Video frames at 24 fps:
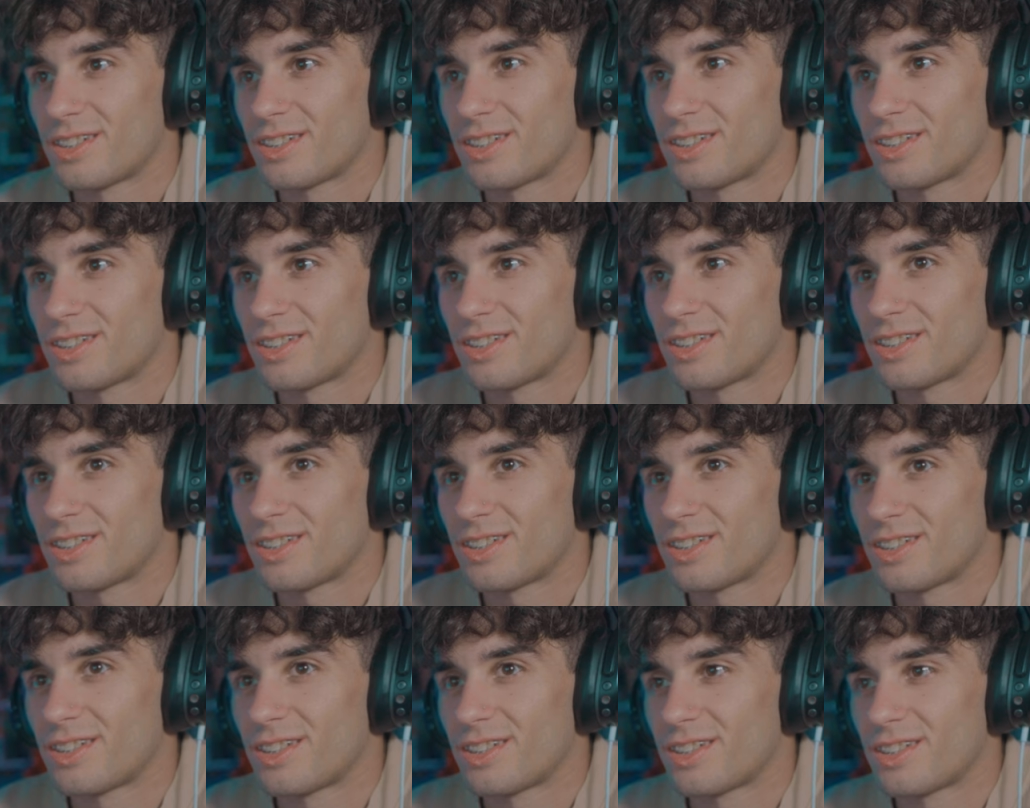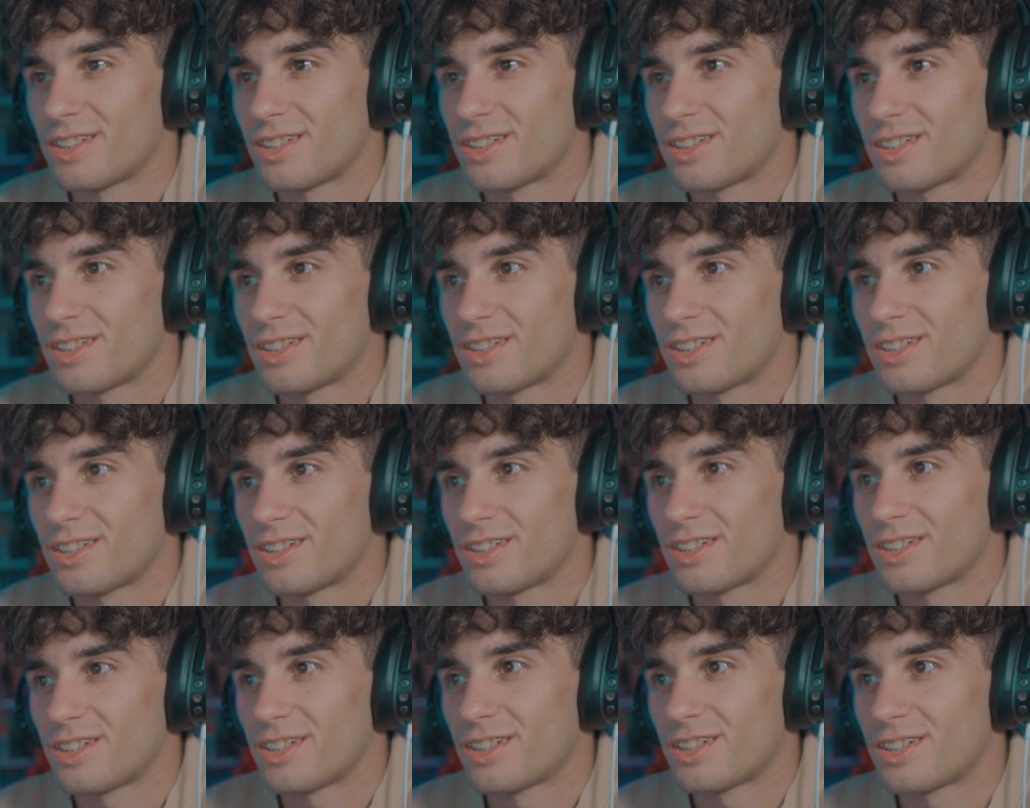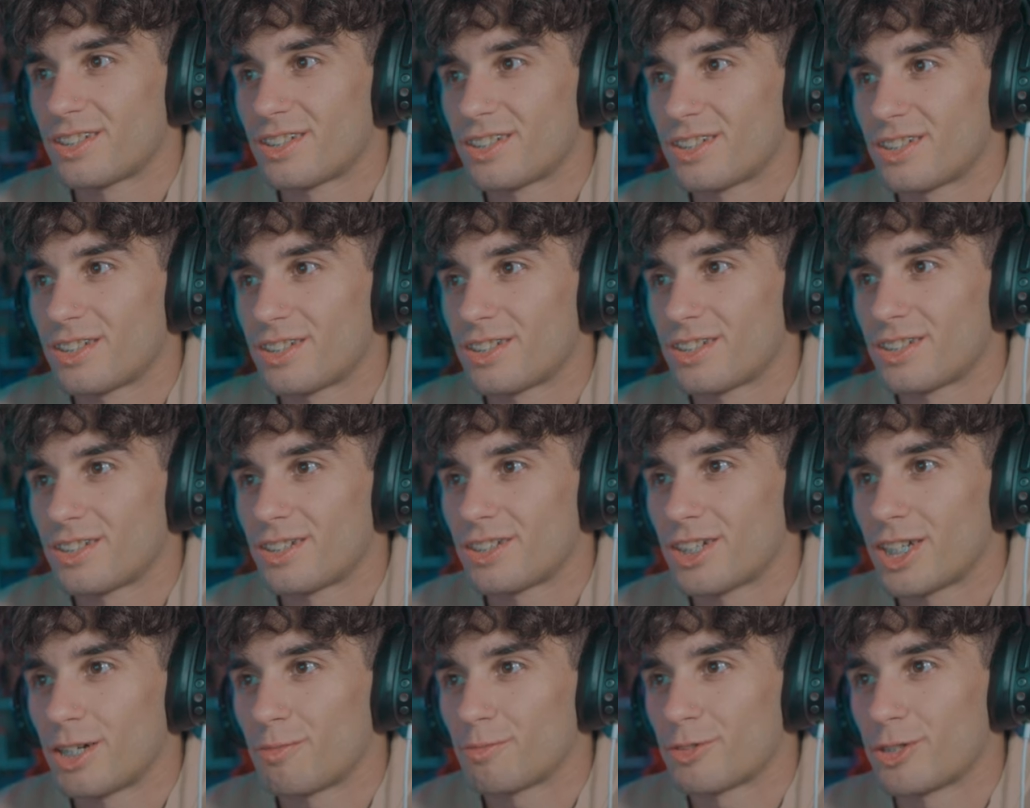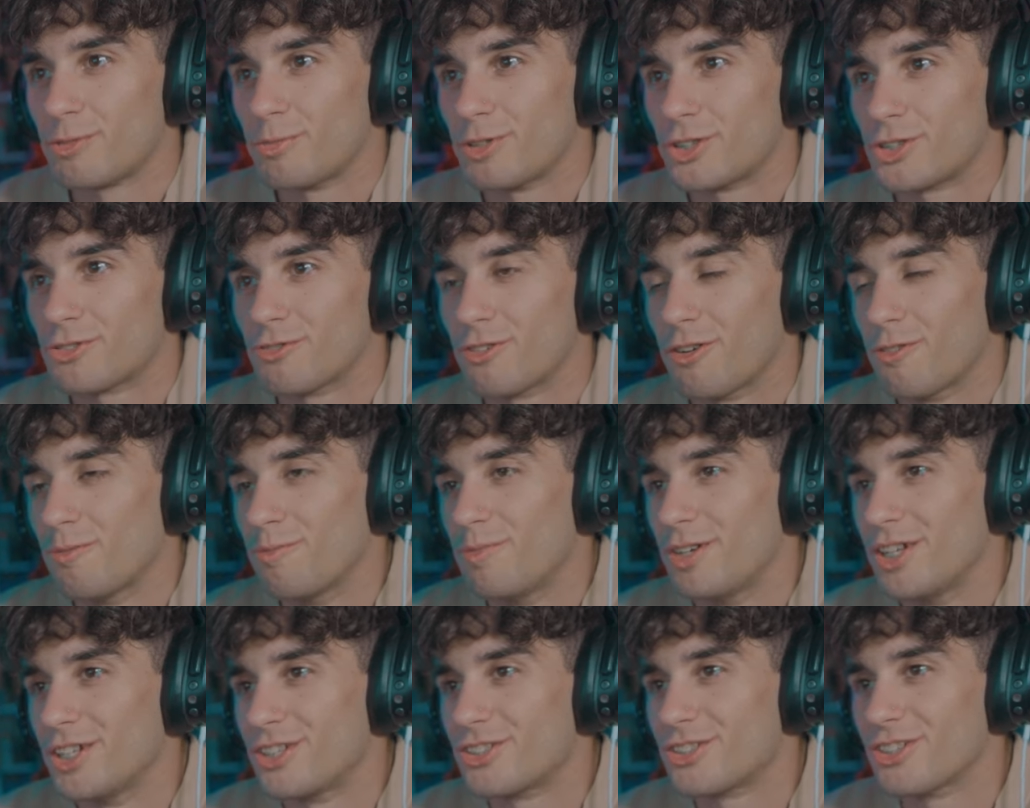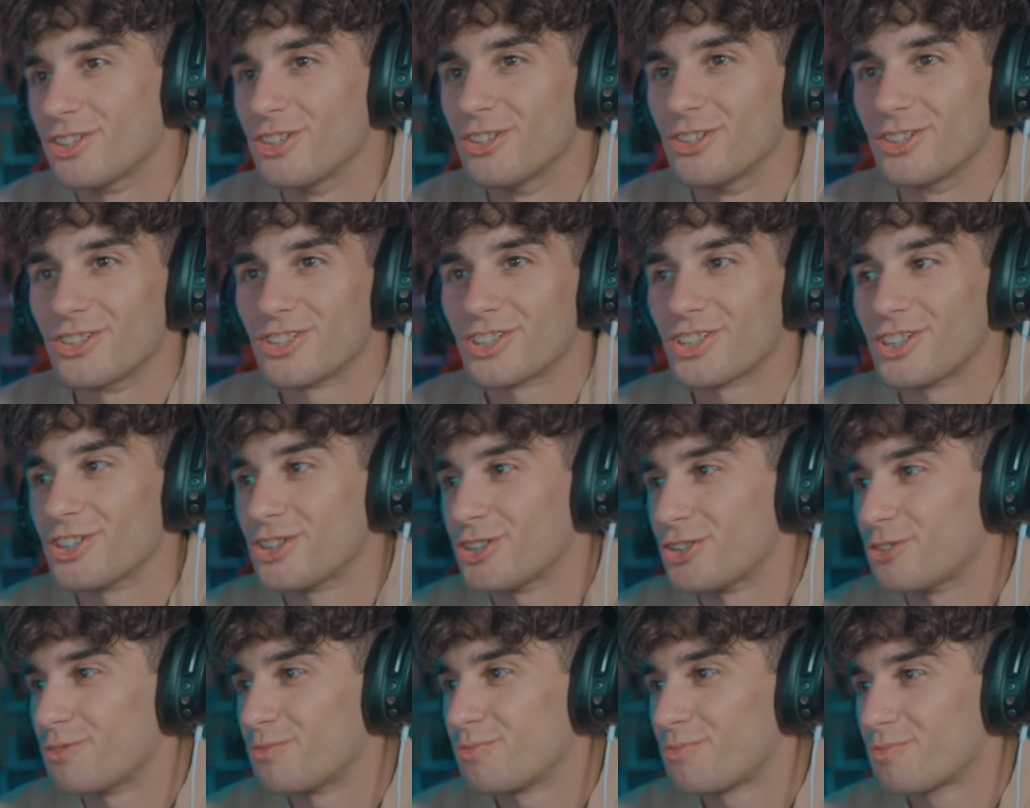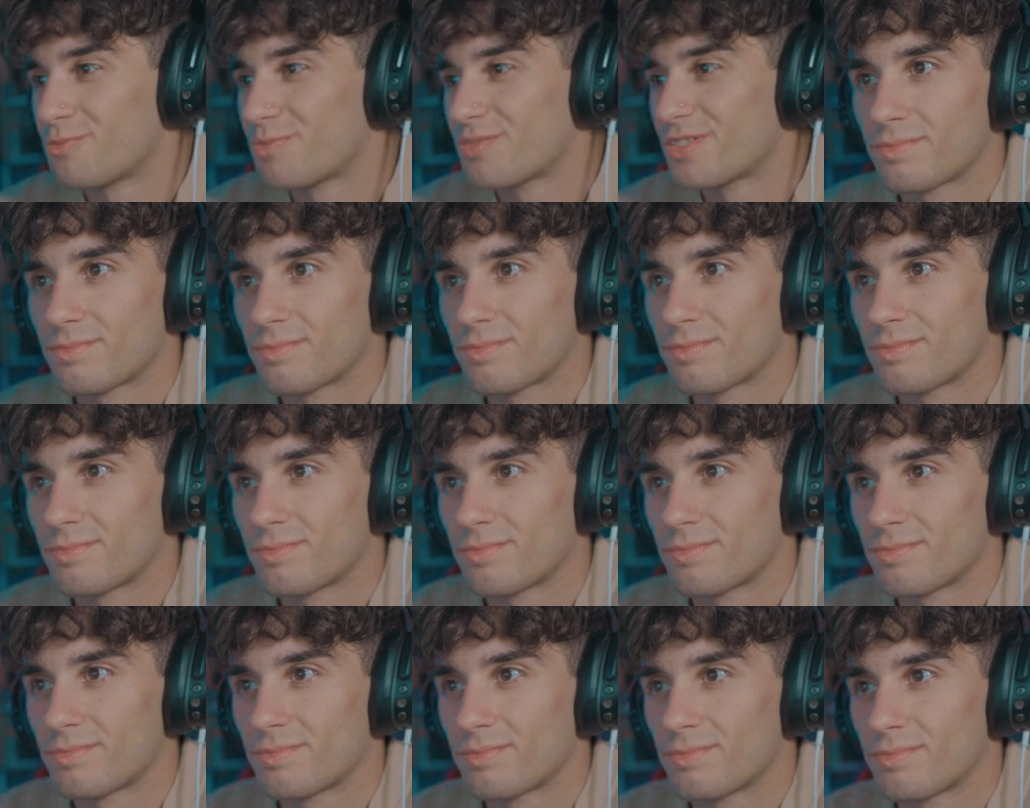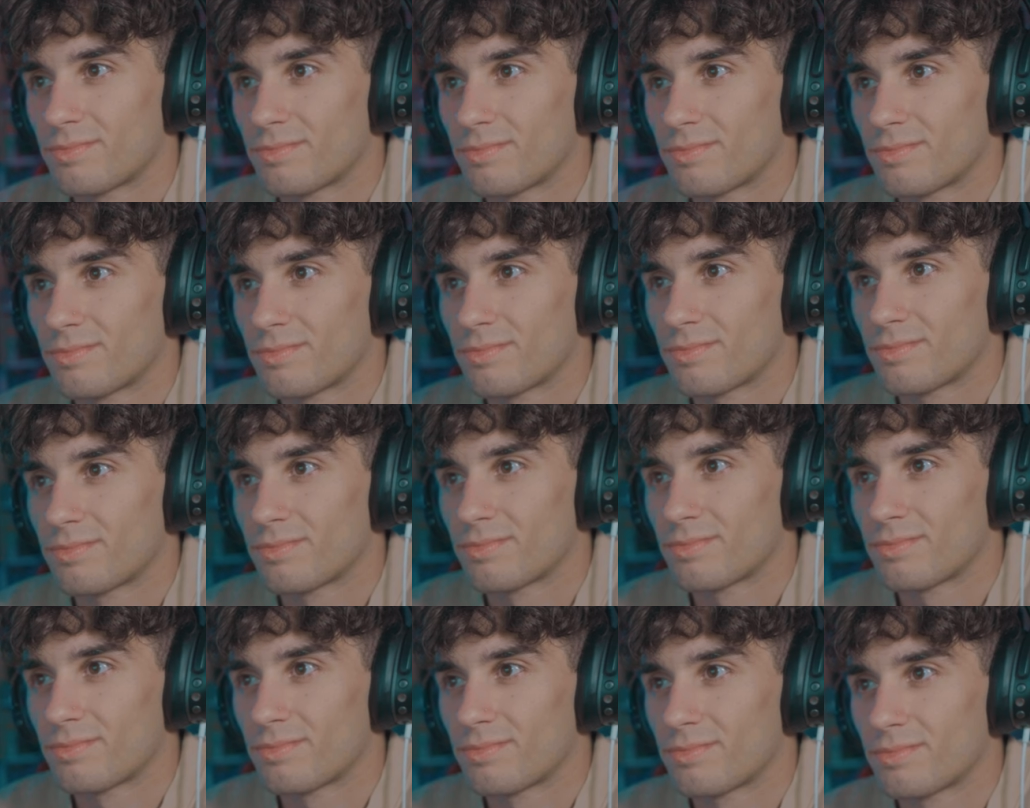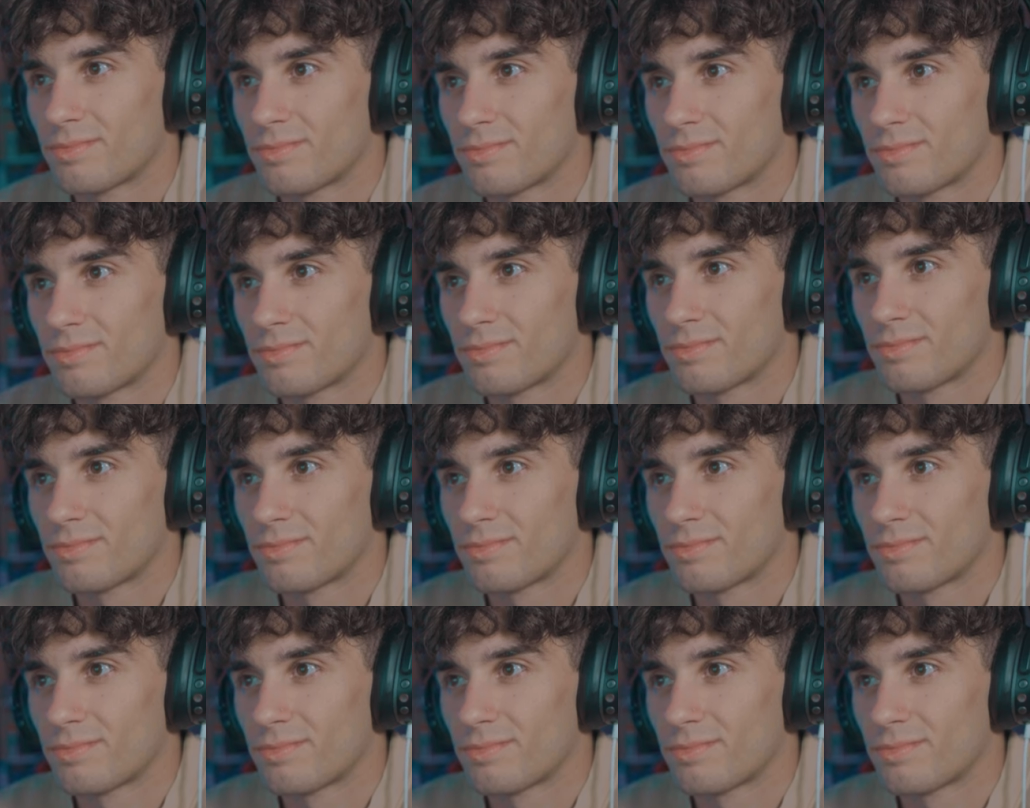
It's 9 p.m. I'm too much of a bitch too, so. That can't be right. The sky's blue.